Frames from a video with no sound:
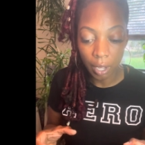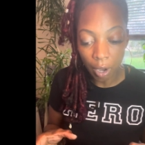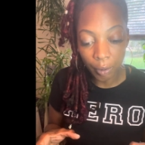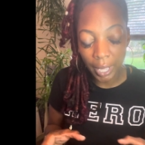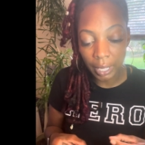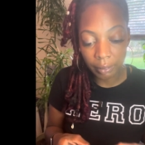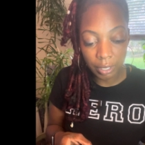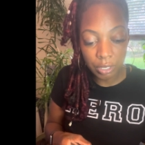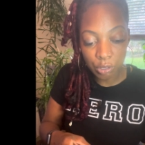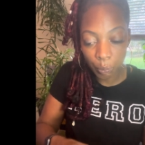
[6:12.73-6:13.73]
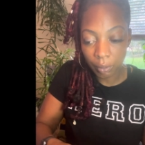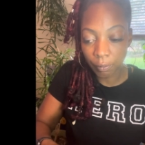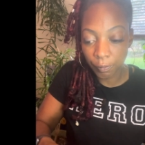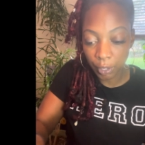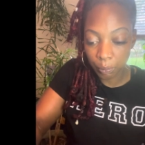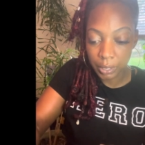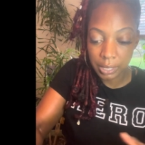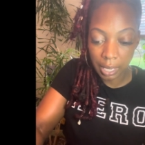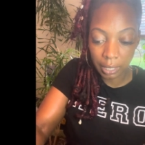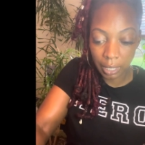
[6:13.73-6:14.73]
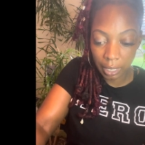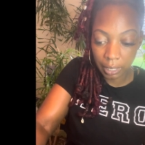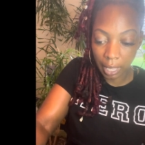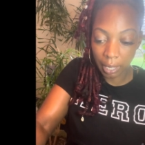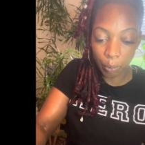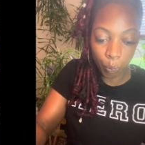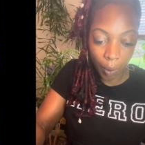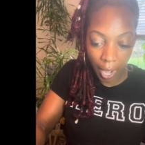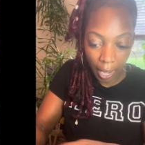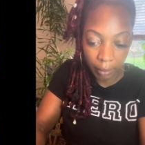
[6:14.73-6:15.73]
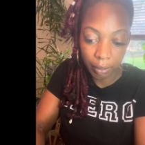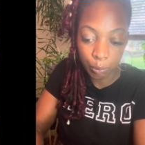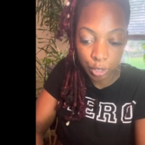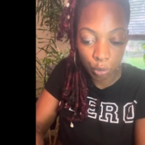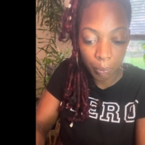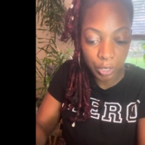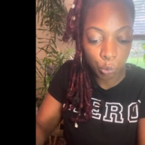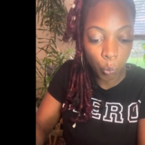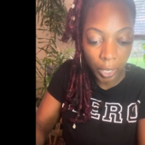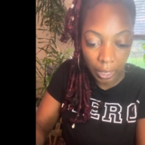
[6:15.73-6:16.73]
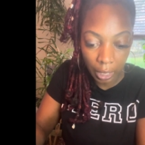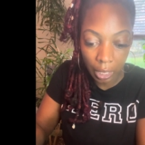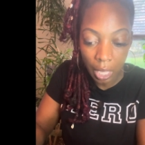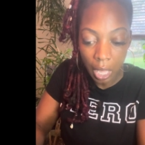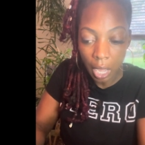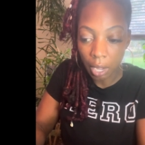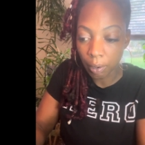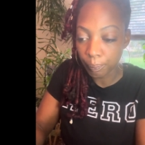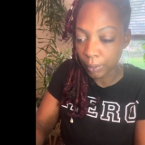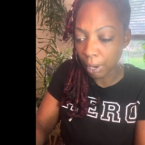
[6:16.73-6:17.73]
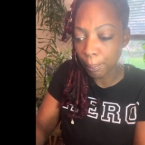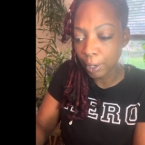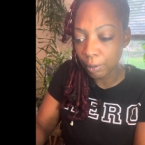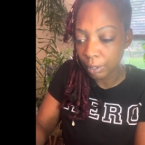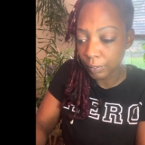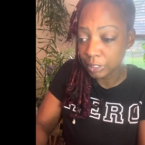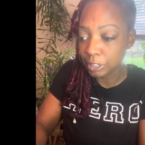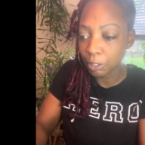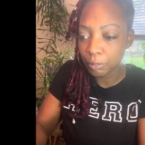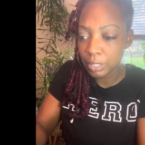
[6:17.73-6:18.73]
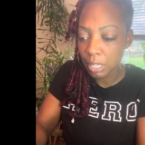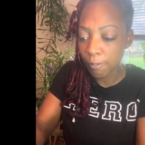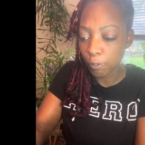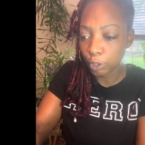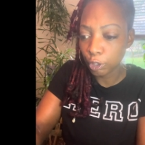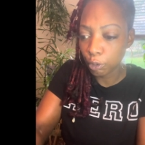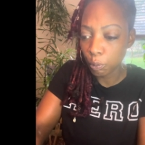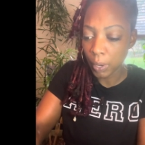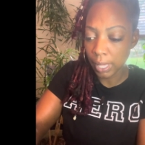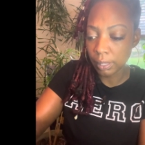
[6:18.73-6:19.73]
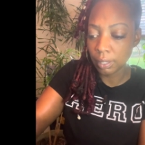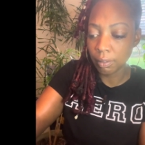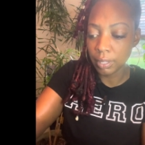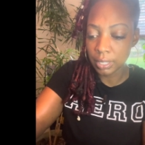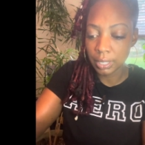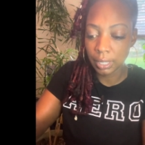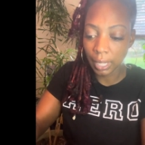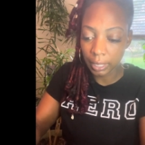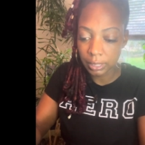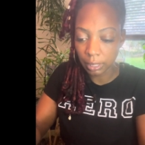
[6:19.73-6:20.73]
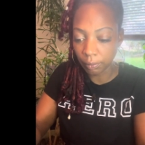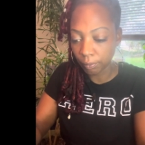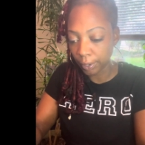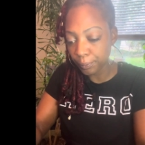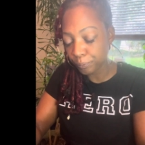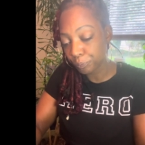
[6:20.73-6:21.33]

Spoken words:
Okay, and this is where the fear was setting in at and why there was so much waiting, a period of uncertainty for you in this connection, right?